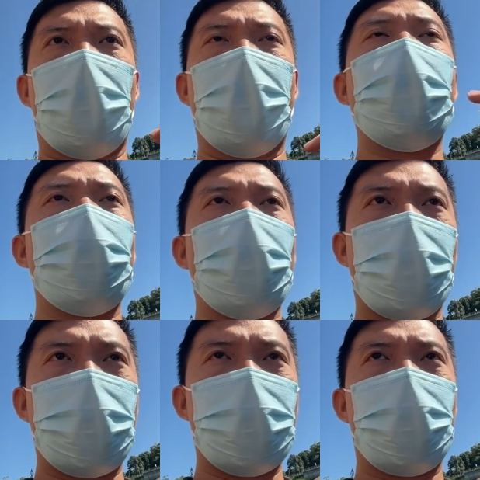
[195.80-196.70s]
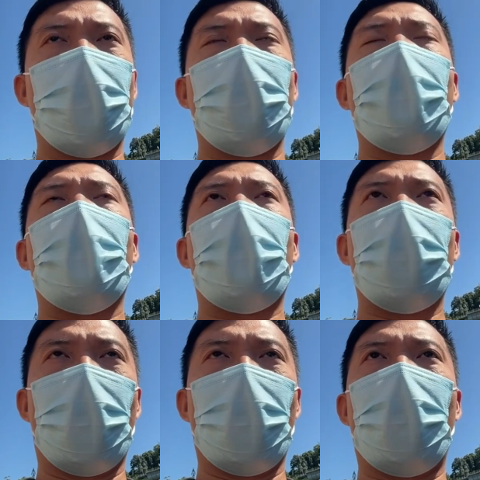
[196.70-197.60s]
in your future
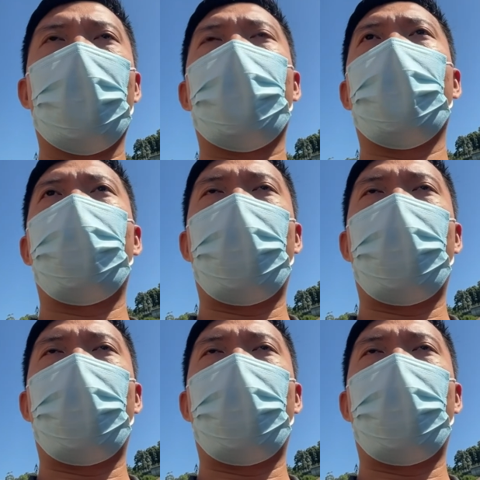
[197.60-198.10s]
no longer